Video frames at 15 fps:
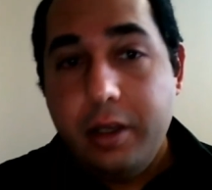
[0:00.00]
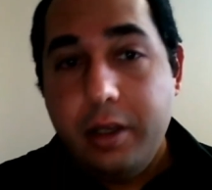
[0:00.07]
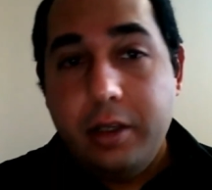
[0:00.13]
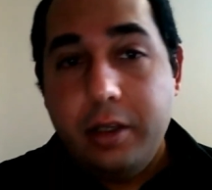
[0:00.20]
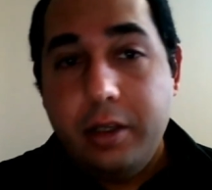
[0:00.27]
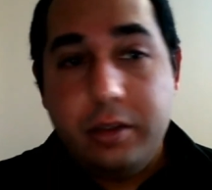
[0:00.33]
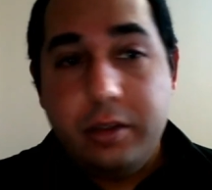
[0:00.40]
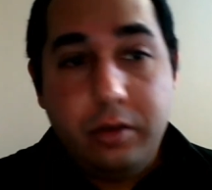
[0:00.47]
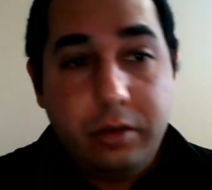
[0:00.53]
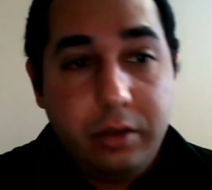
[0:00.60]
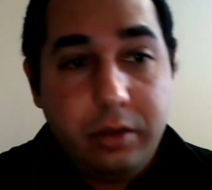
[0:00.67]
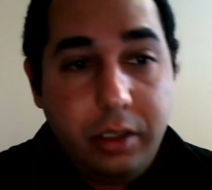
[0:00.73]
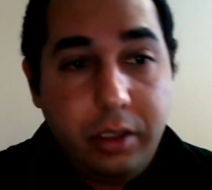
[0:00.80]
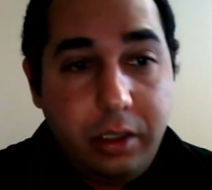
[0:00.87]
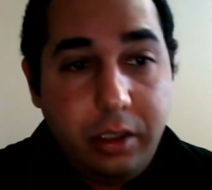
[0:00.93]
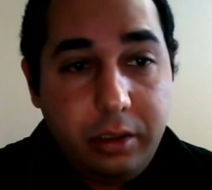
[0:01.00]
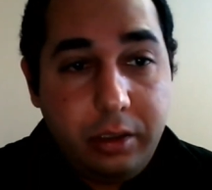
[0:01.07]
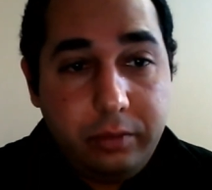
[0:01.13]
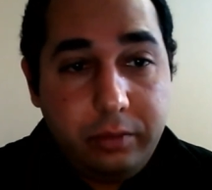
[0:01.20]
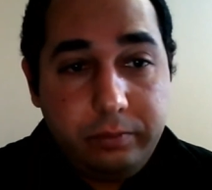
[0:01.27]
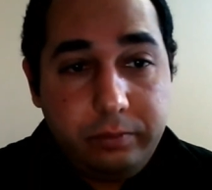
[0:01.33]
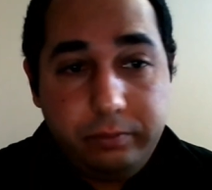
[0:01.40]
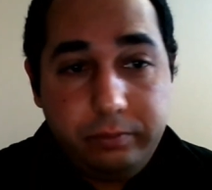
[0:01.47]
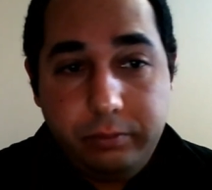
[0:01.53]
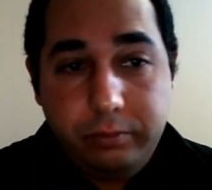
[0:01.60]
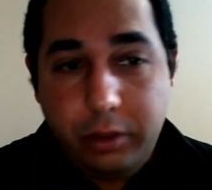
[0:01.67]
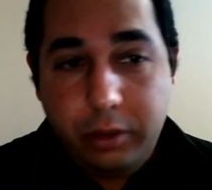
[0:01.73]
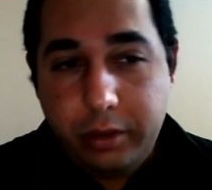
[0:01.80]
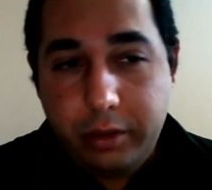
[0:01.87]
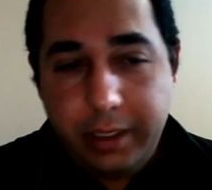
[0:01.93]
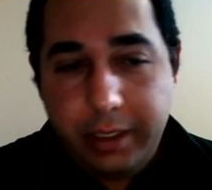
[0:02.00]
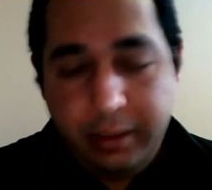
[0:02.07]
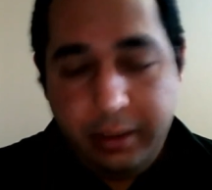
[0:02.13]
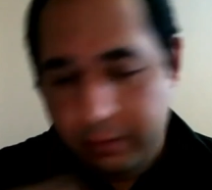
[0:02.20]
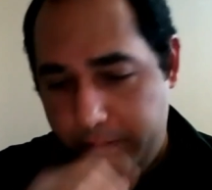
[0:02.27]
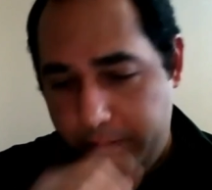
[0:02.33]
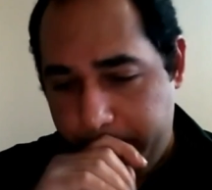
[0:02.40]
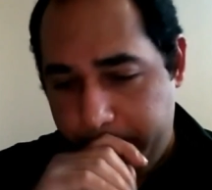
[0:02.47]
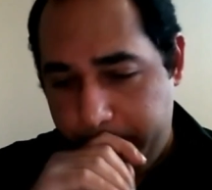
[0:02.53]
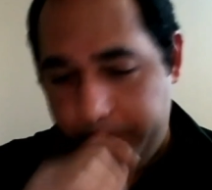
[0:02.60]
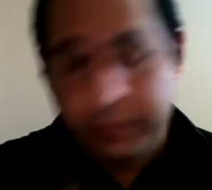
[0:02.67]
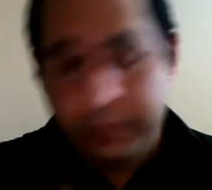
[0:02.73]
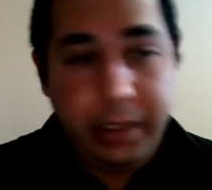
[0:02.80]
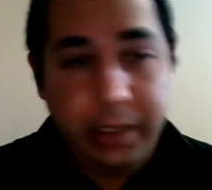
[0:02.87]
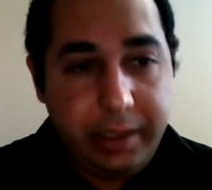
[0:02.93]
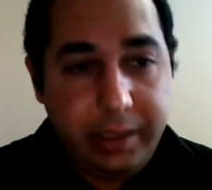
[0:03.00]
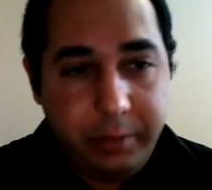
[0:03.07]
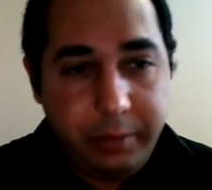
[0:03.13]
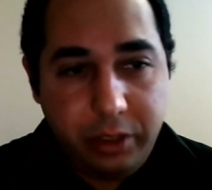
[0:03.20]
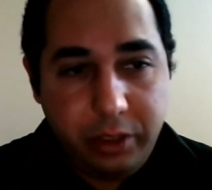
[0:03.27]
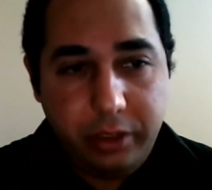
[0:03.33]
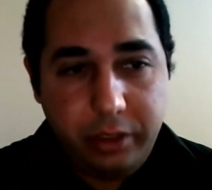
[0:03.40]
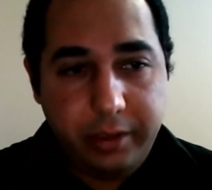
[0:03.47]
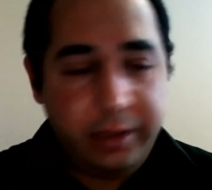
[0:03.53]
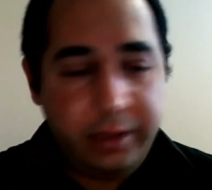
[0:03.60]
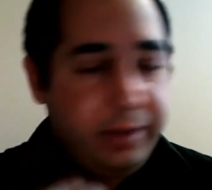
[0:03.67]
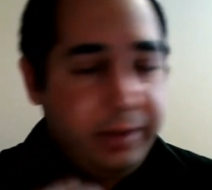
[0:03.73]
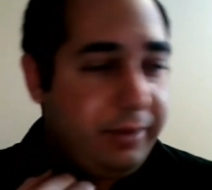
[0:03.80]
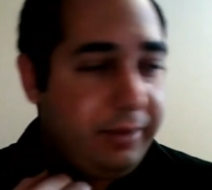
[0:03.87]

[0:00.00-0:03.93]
So because as I mentioned, there's